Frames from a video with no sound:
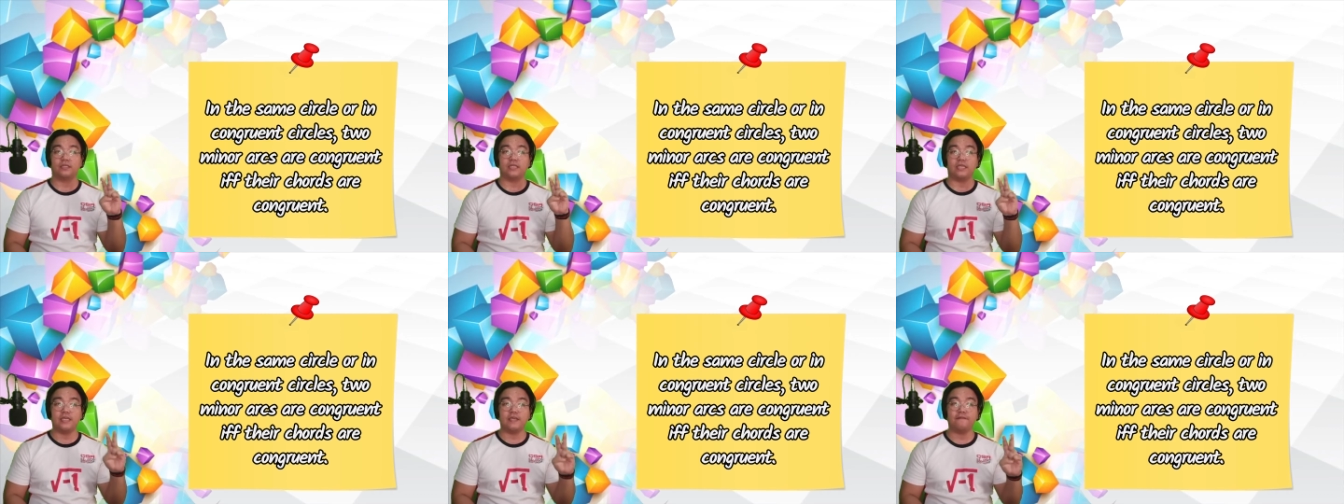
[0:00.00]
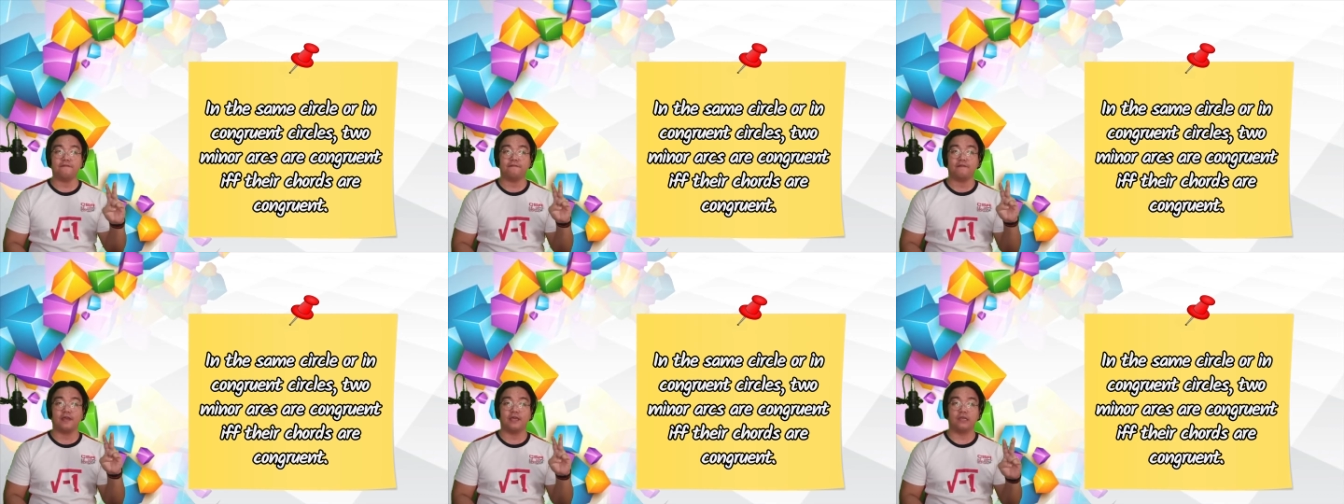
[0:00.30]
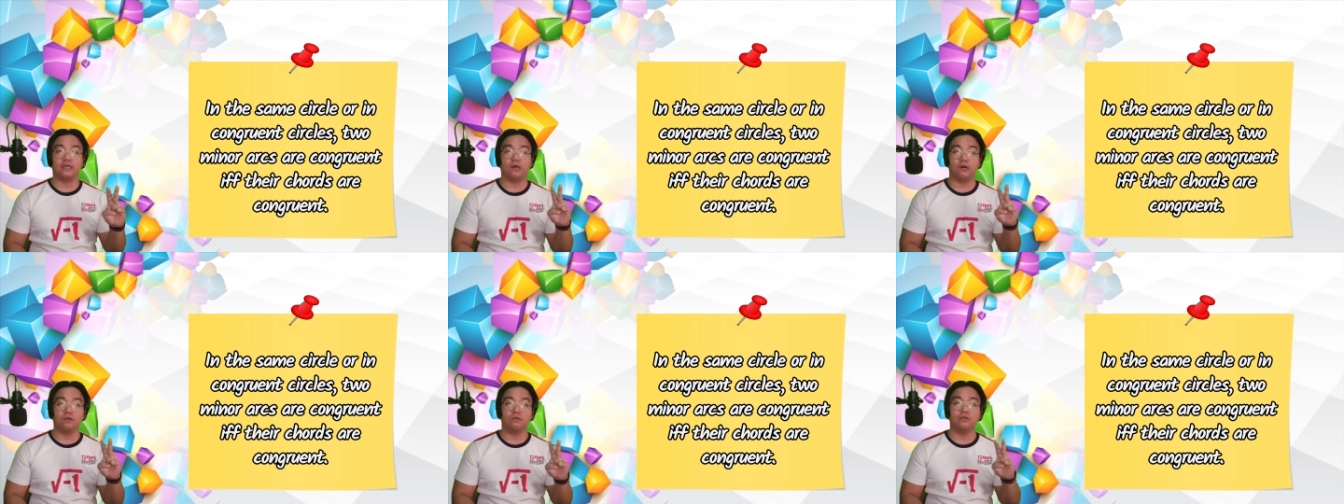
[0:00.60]
if and
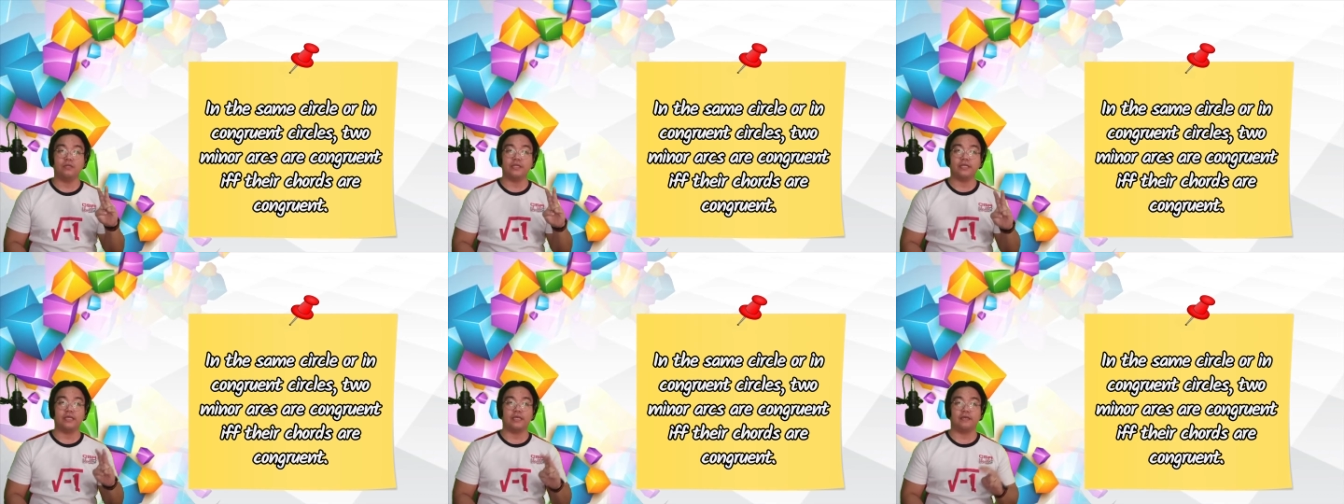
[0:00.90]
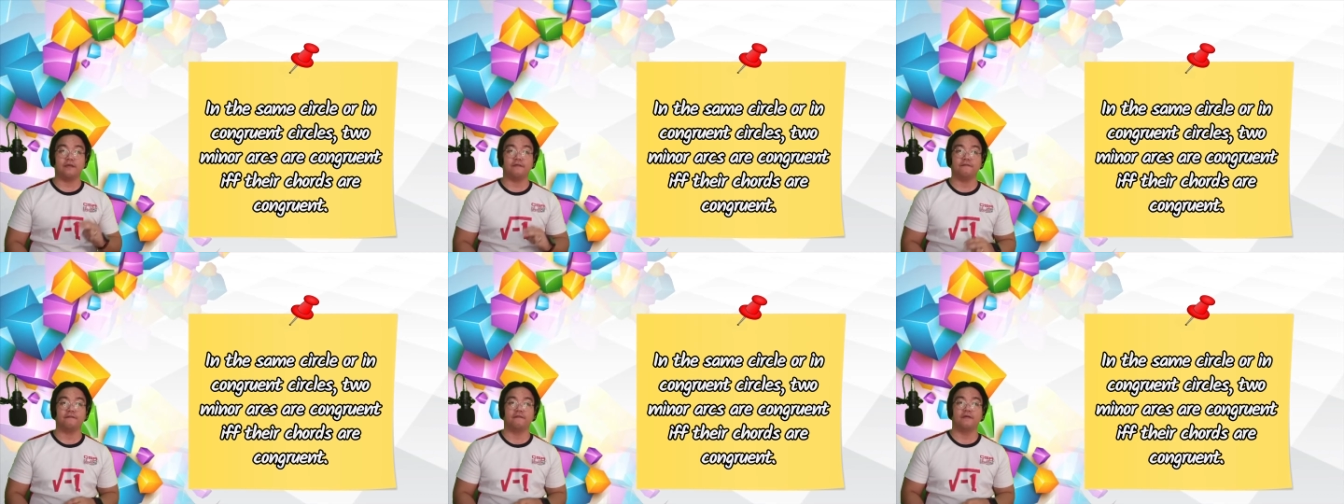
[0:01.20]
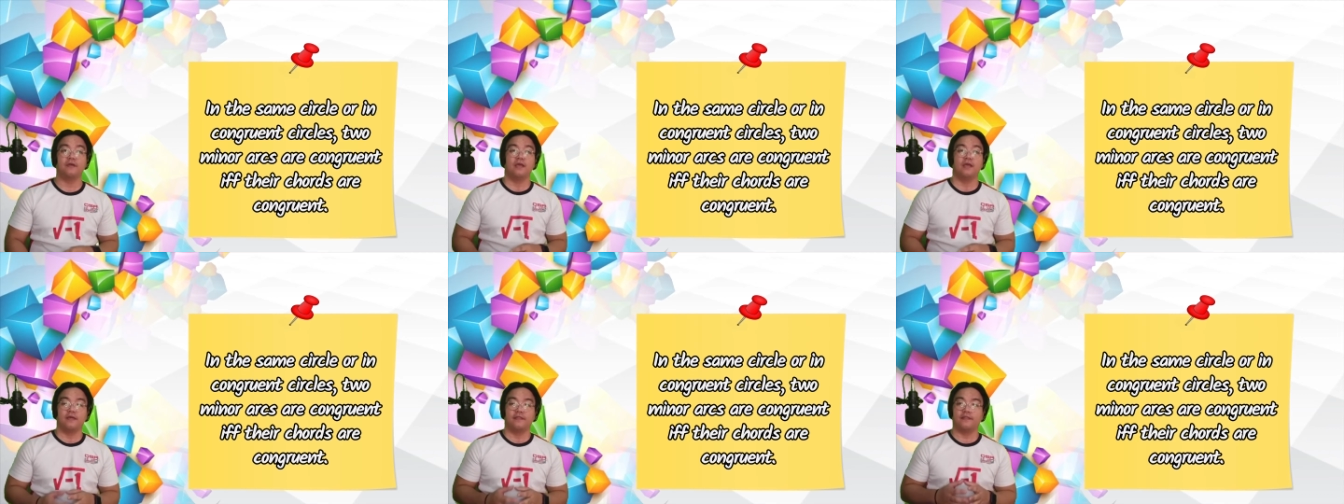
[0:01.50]
only if
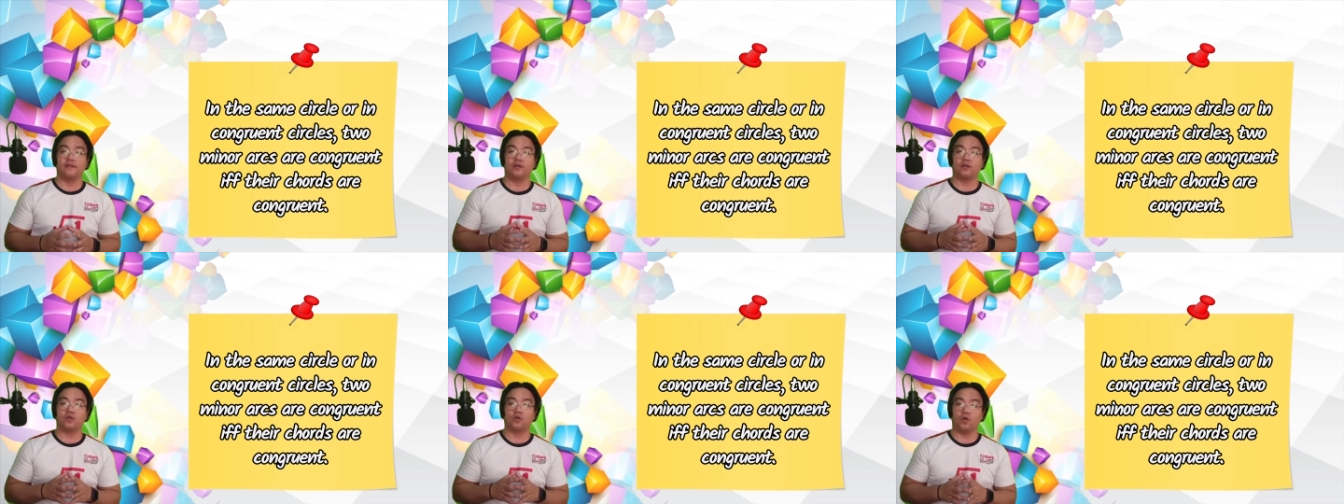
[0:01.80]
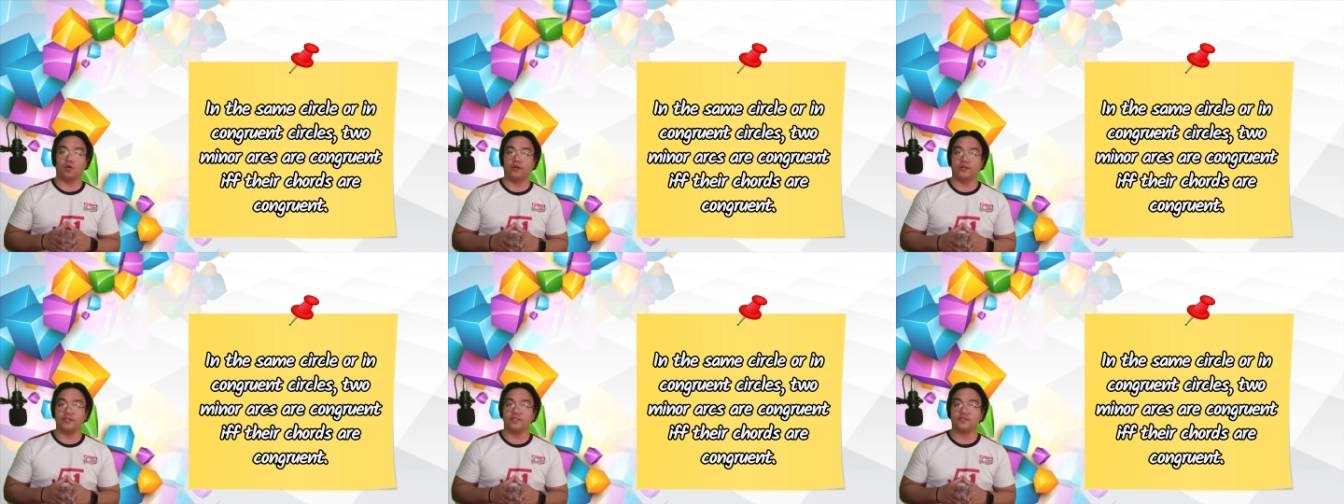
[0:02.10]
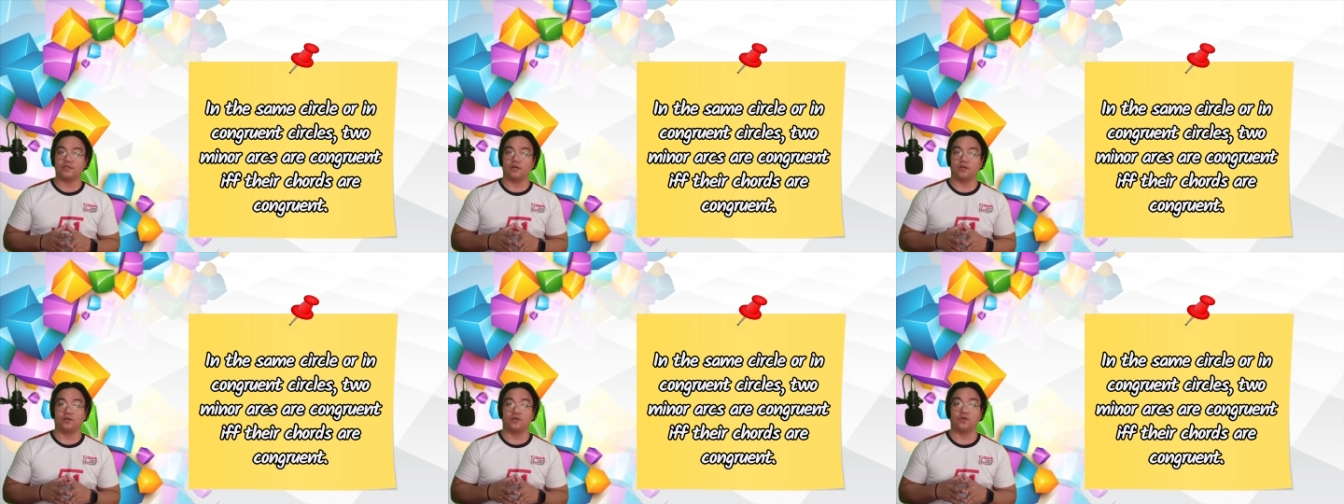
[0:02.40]
their chords
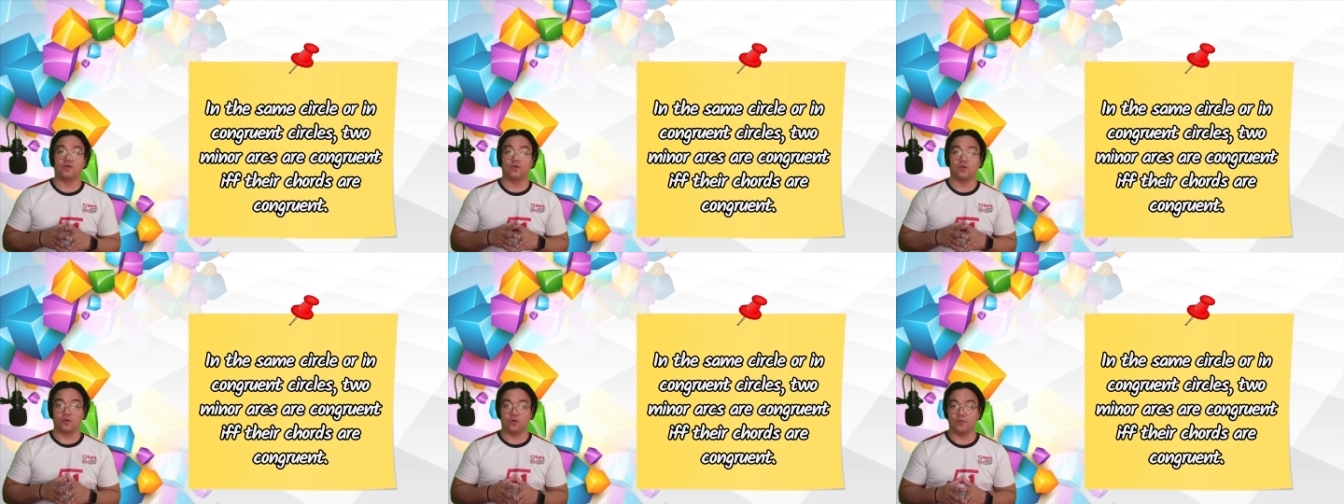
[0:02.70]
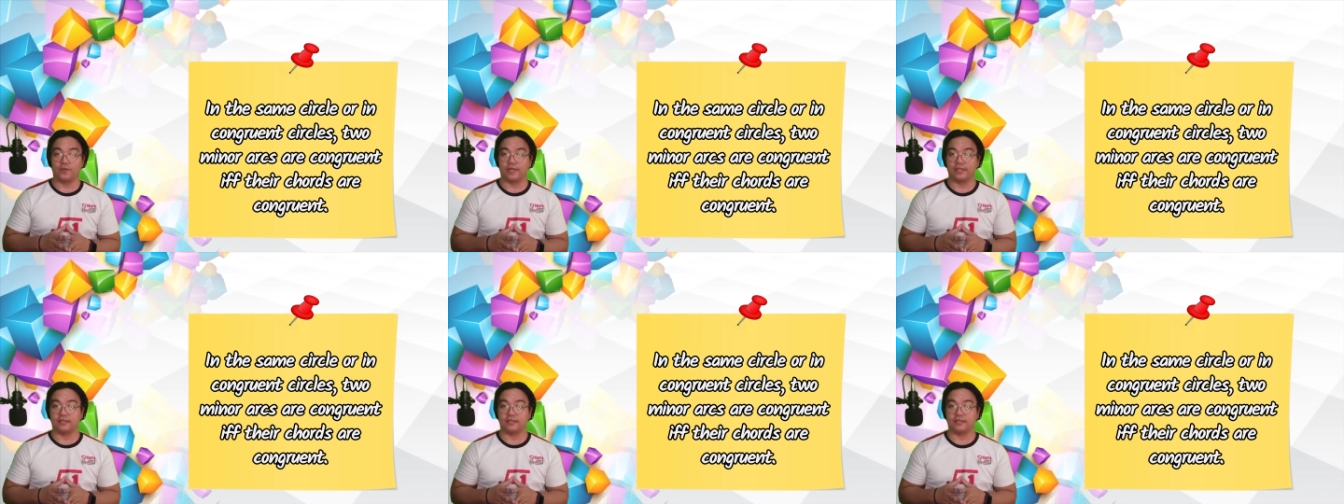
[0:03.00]
are congruent.